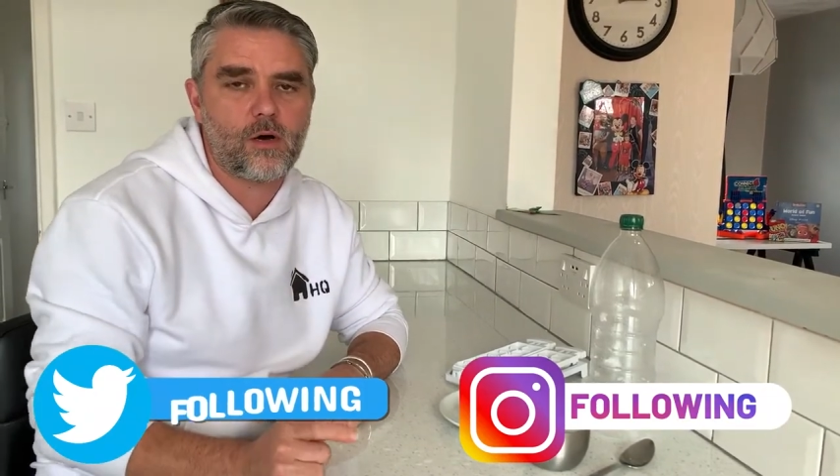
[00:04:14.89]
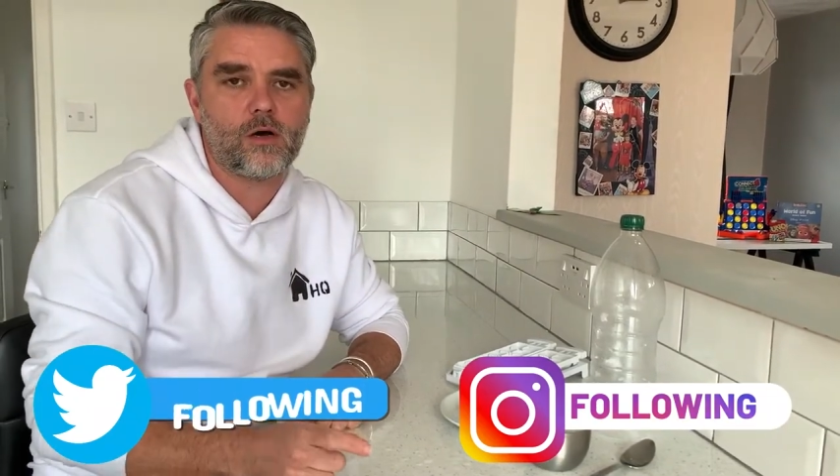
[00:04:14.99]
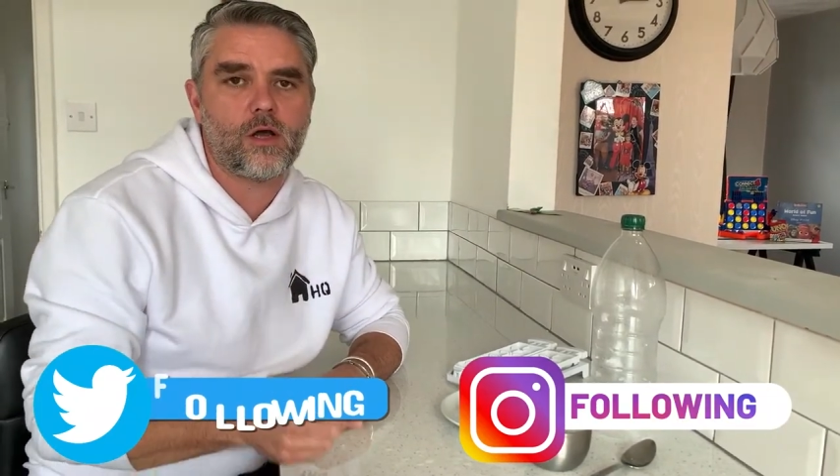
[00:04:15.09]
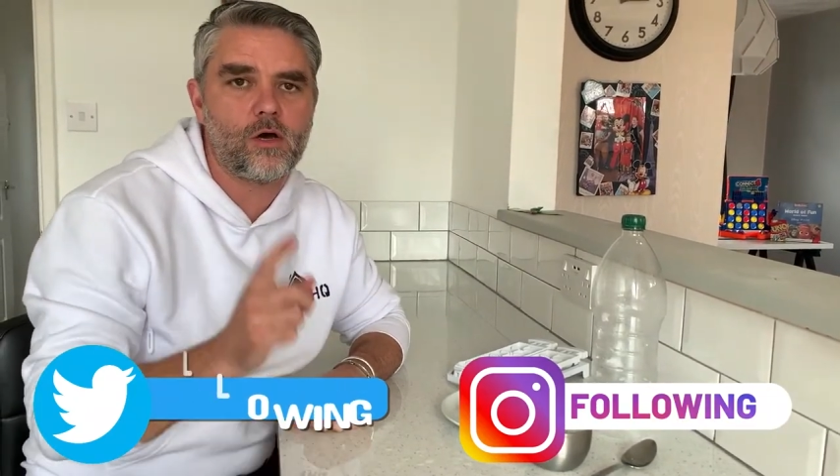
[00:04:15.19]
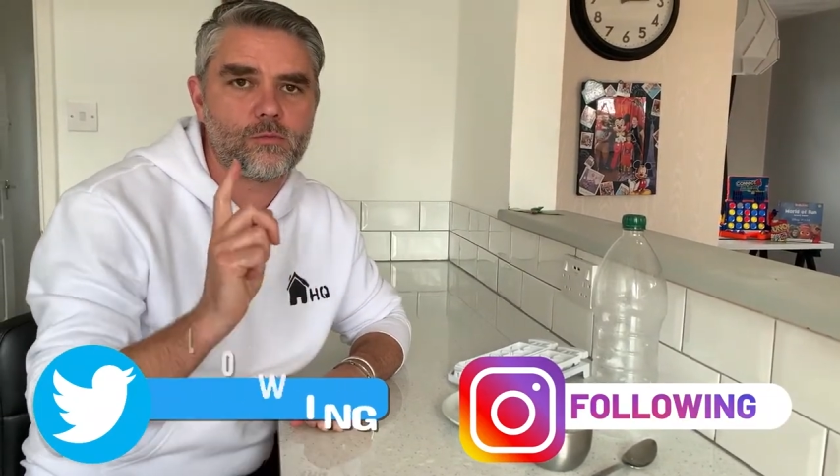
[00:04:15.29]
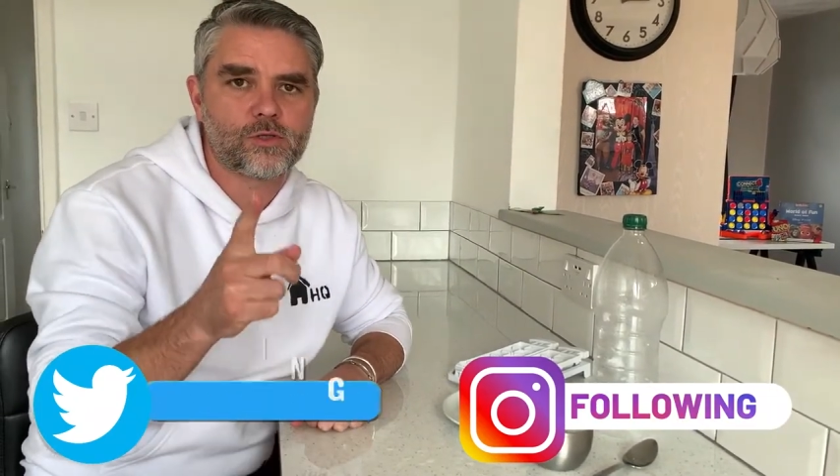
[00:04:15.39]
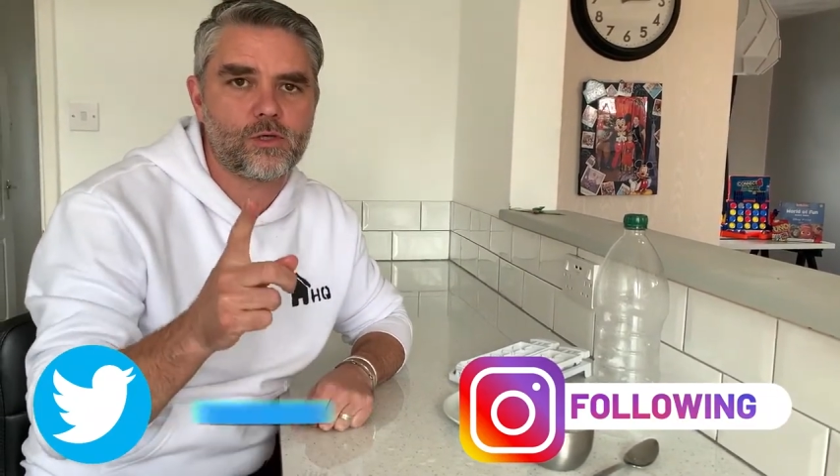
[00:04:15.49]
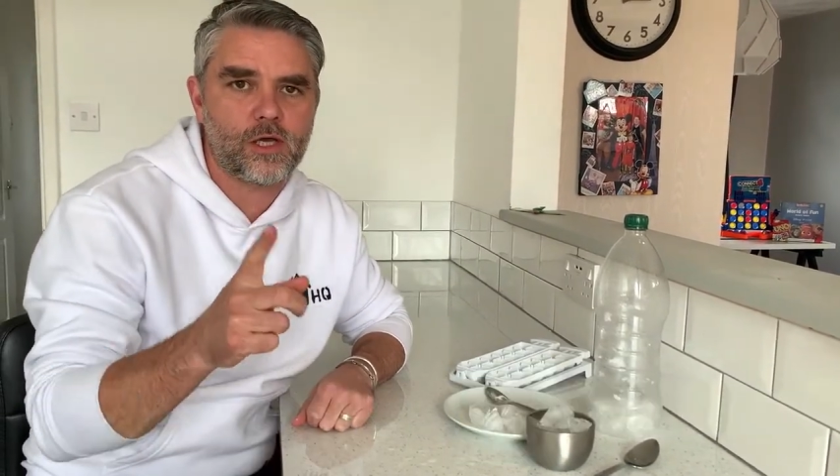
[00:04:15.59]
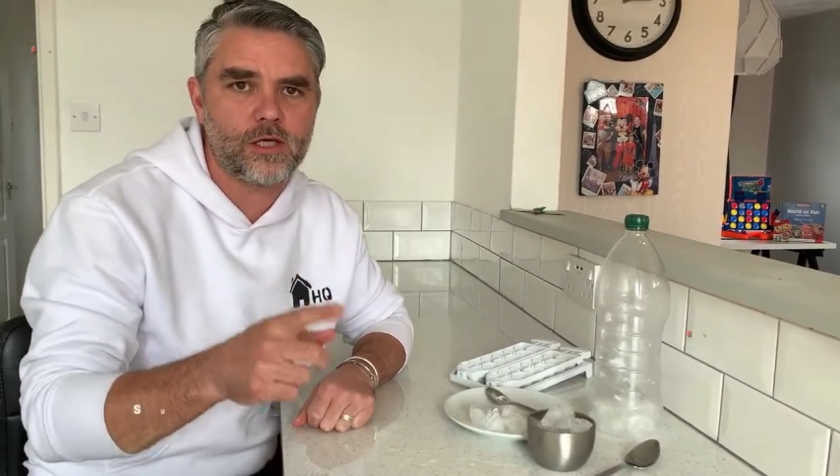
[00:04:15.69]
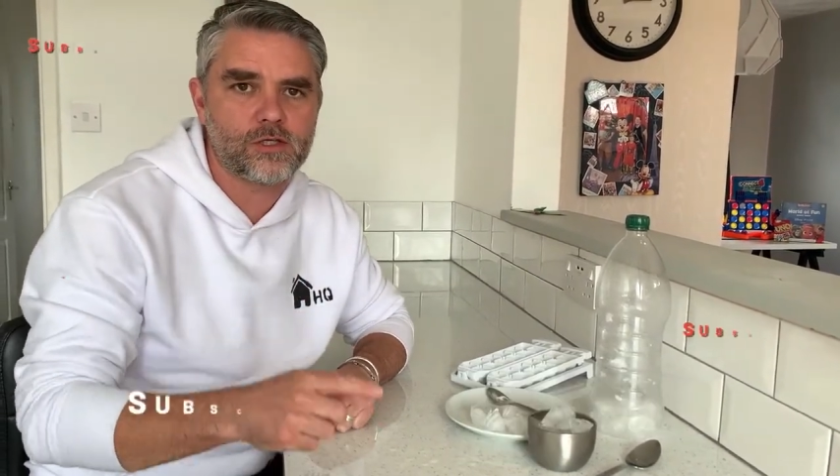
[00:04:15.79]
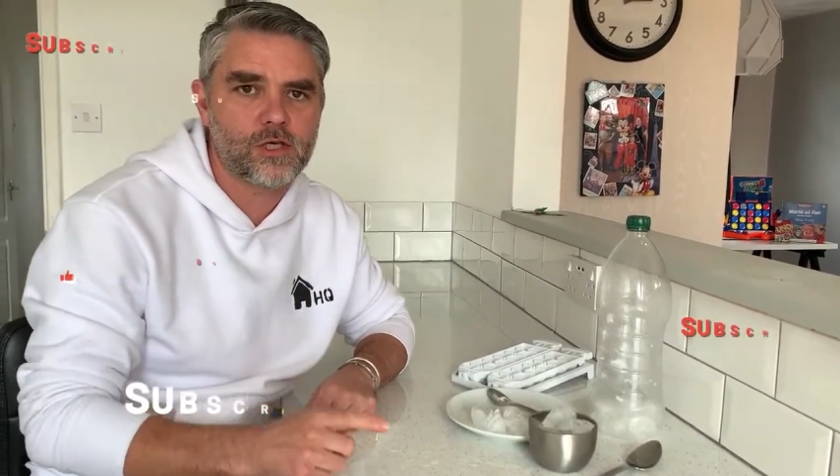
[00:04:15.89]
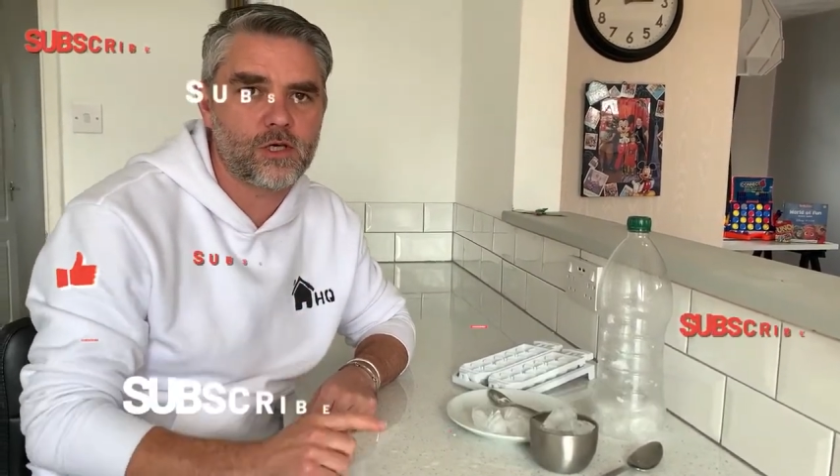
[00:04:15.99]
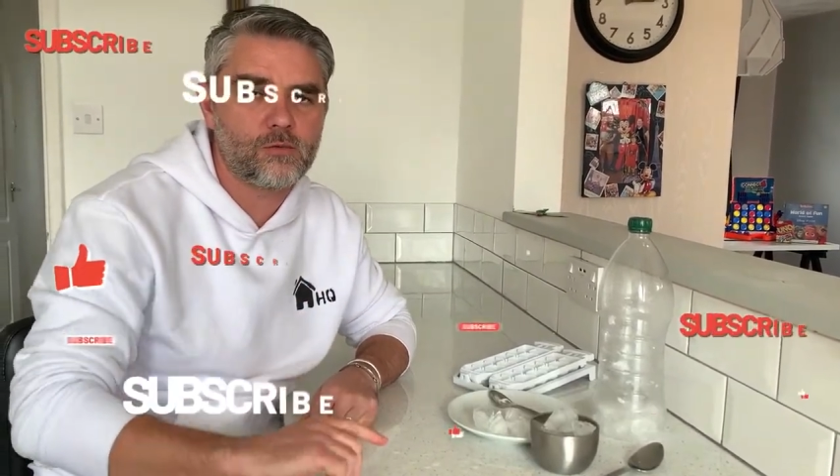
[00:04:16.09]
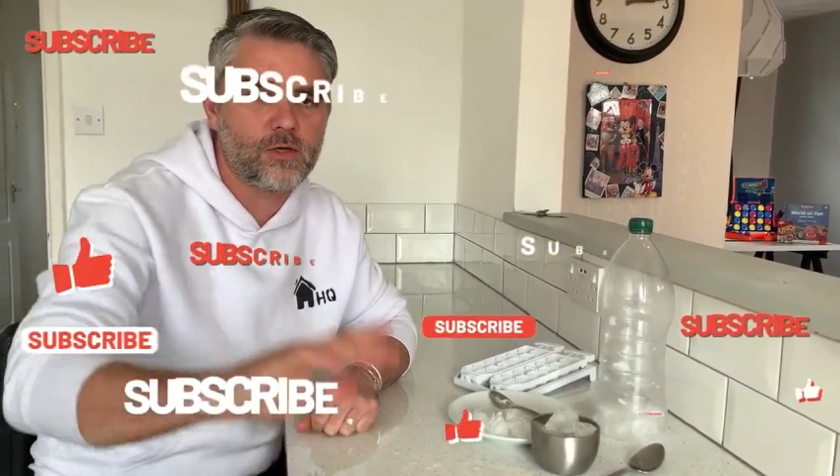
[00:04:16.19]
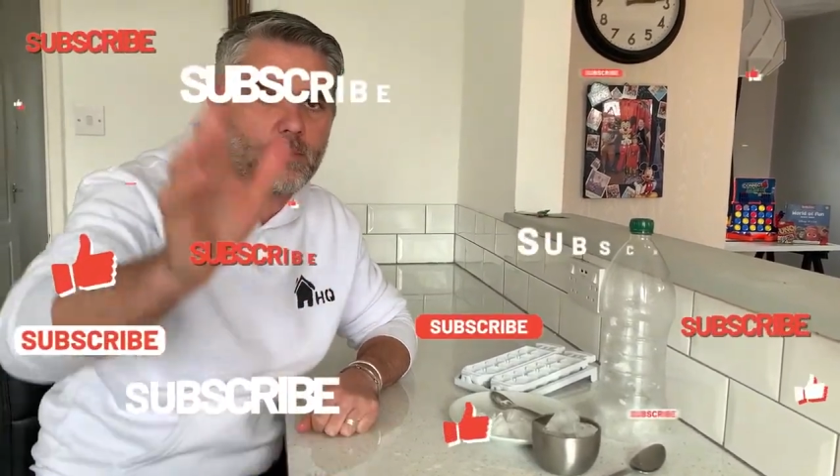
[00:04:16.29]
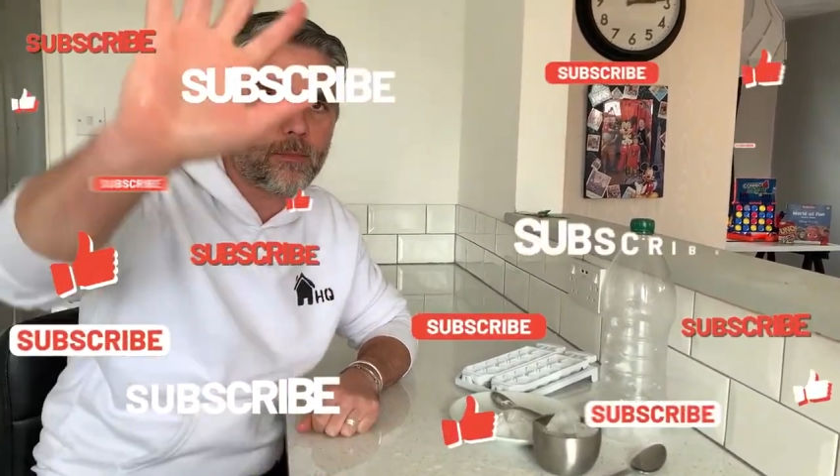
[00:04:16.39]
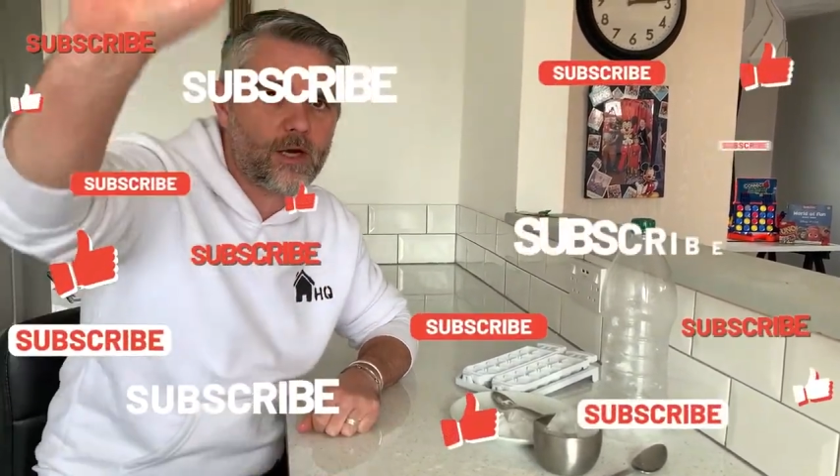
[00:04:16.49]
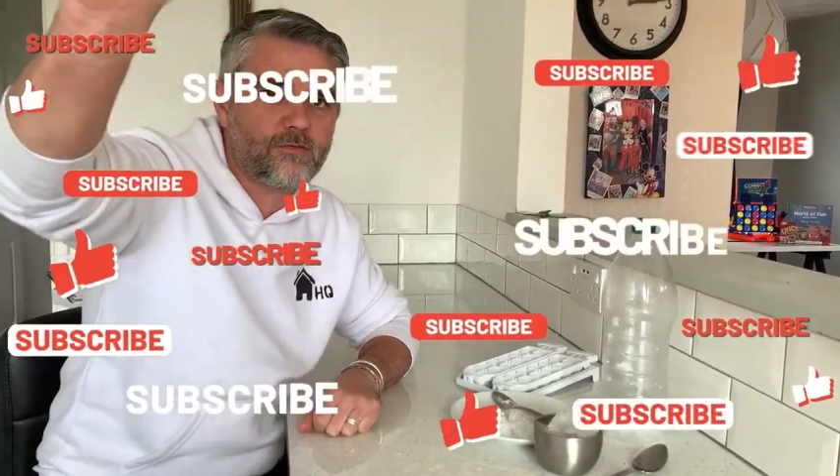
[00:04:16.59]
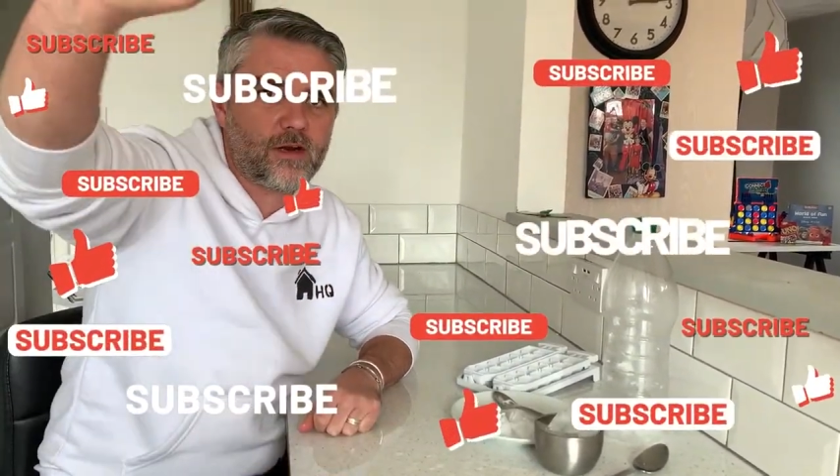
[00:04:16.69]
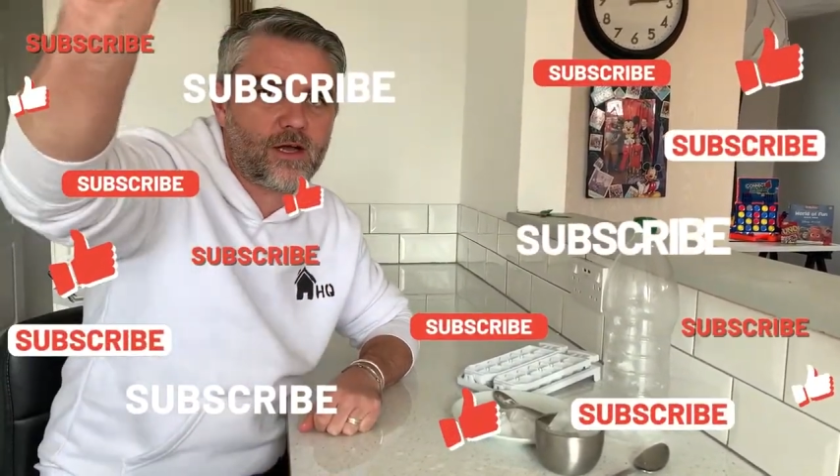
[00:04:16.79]
on HomeSchoolie HQ.
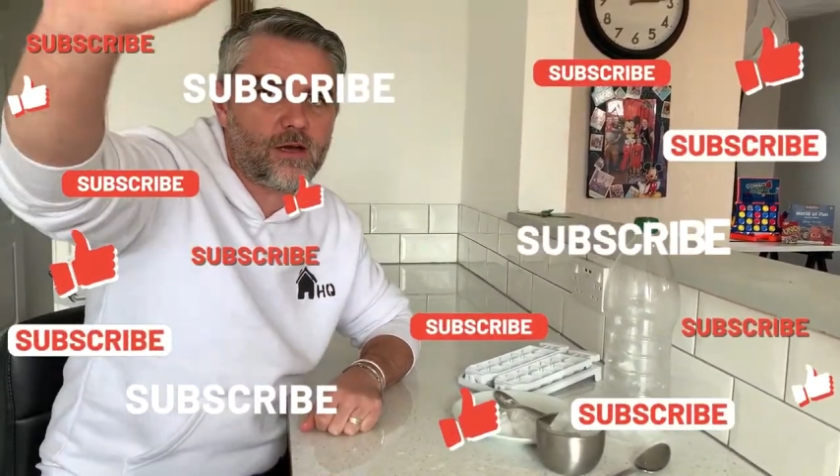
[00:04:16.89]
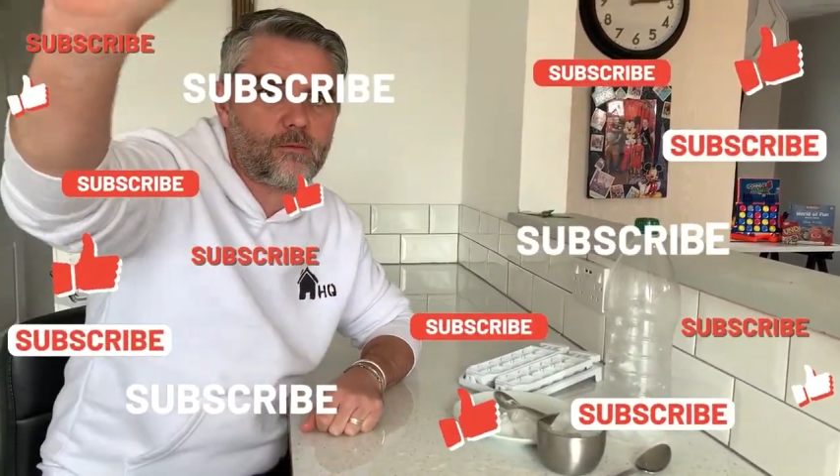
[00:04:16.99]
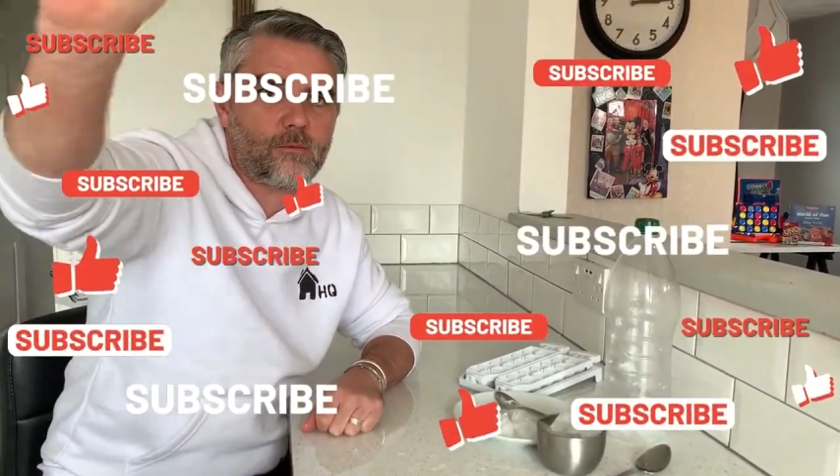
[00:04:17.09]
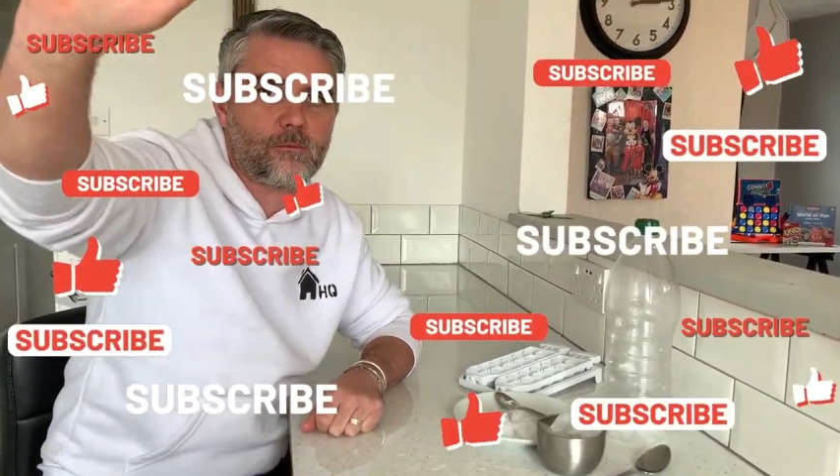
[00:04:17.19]
Bye for now.